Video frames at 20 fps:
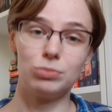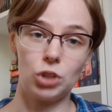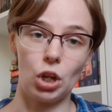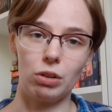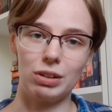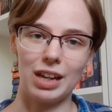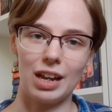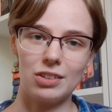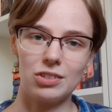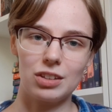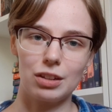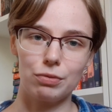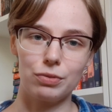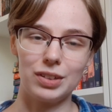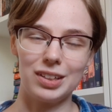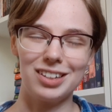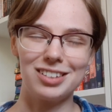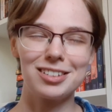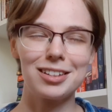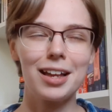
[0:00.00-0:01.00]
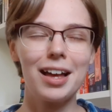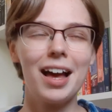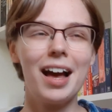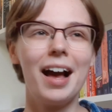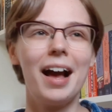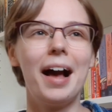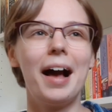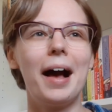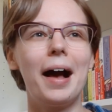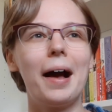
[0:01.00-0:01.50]
don't get syphilis.
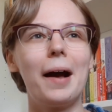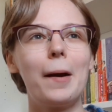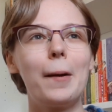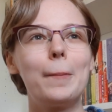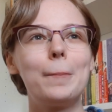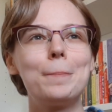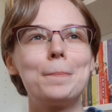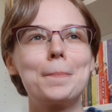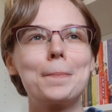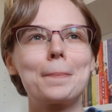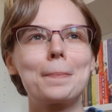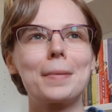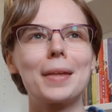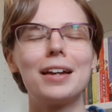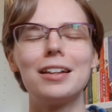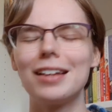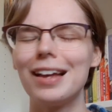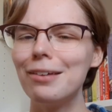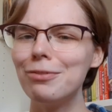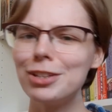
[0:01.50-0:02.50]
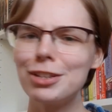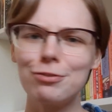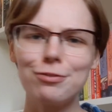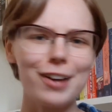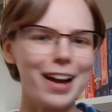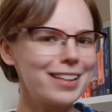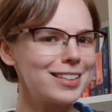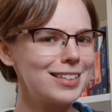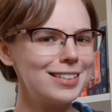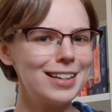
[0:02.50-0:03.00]
It was a
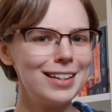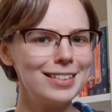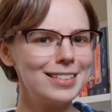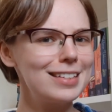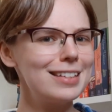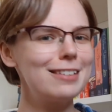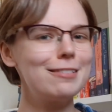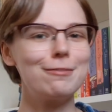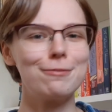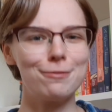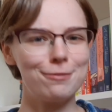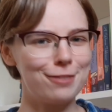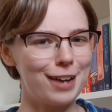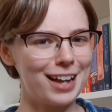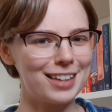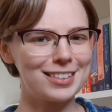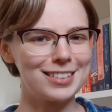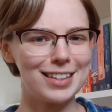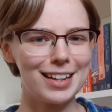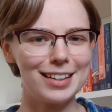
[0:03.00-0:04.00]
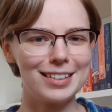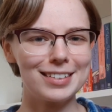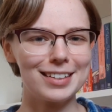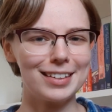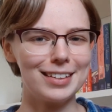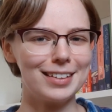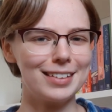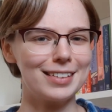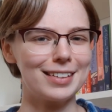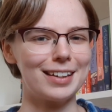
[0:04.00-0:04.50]

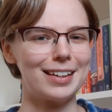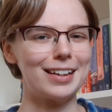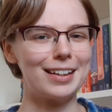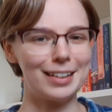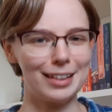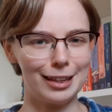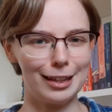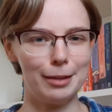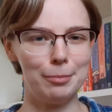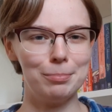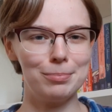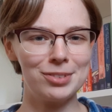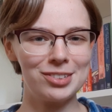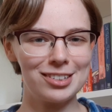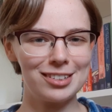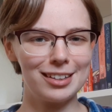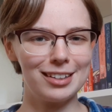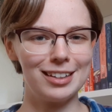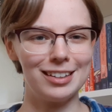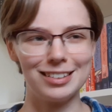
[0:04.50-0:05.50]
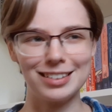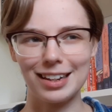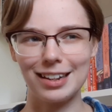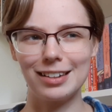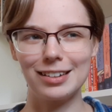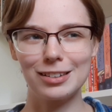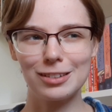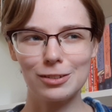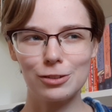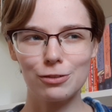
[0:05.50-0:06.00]
fascinating like glimpse into
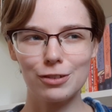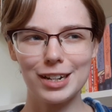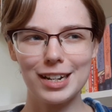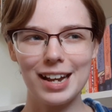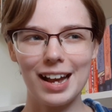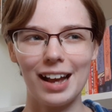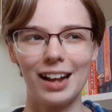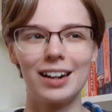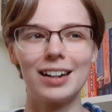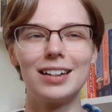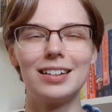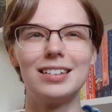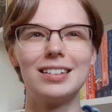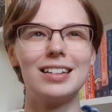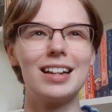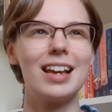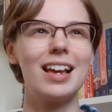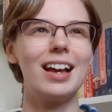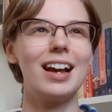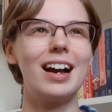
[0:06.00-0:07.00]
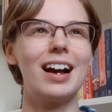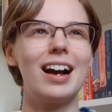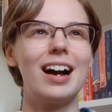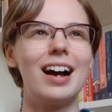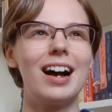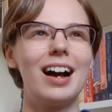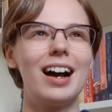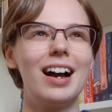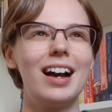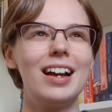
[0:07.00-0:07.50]
history, and
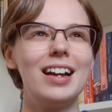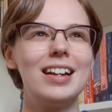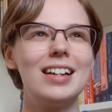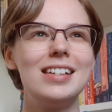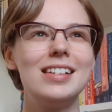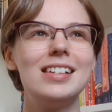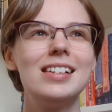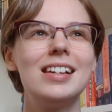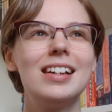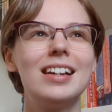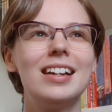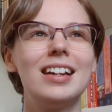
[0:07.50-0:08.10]
I